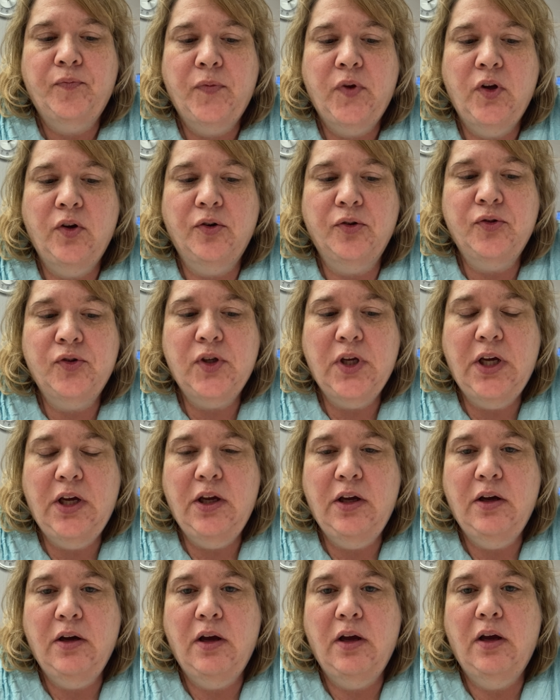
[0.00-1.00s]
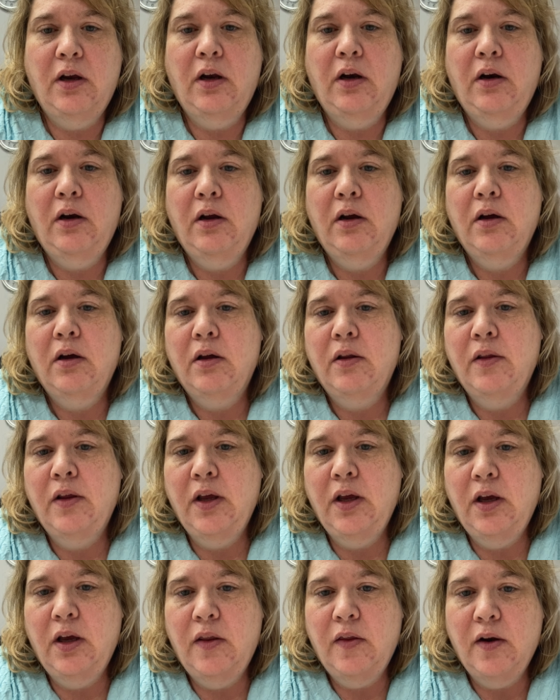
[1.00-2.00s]
You'll see in
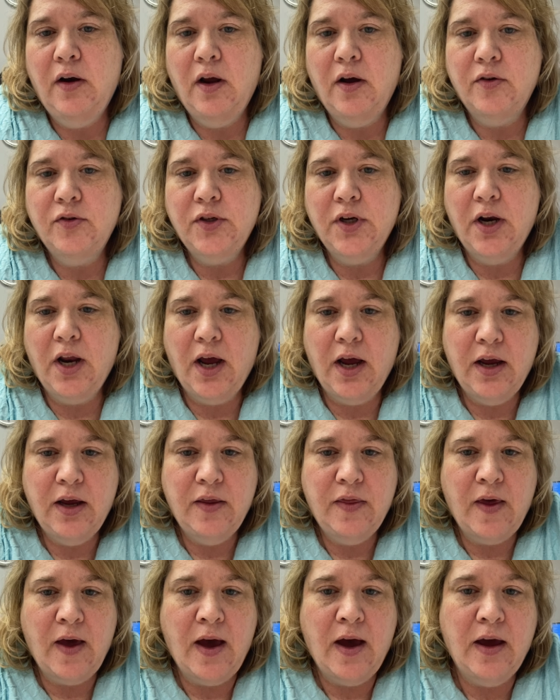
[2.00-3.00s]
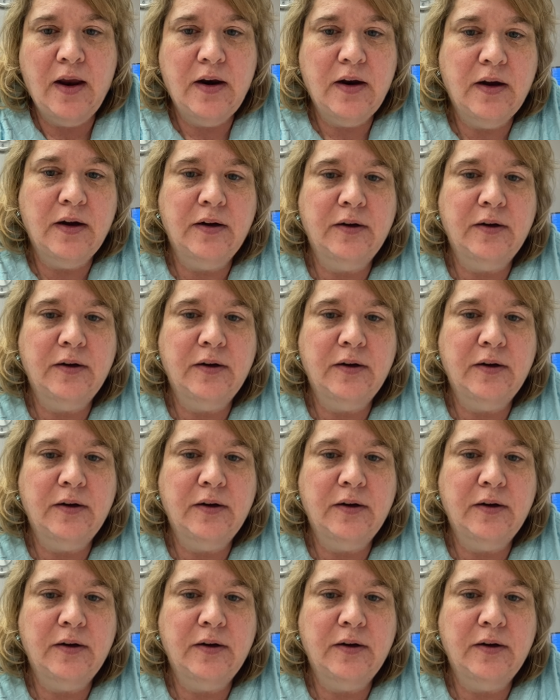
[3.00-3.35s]
the know today that